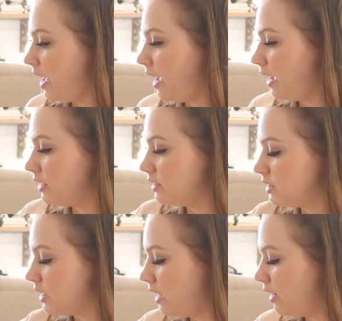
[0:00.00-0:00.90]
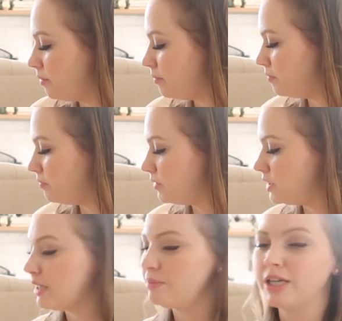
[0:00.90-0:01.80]
And
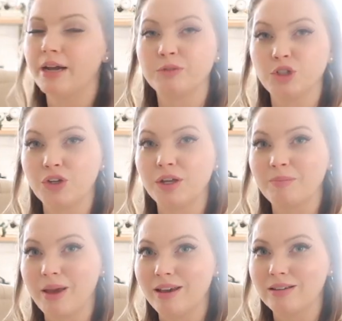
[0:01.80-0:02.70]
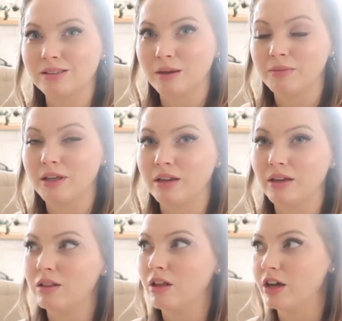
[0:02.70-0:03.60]
sometimes you can make something
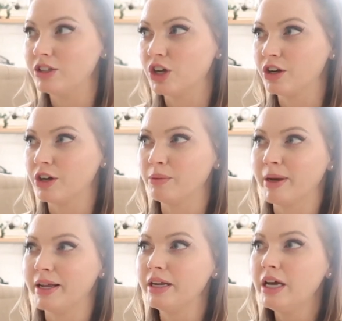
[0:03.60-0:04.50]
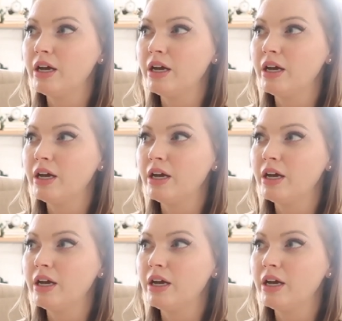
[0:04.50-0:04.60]
a lot darker, but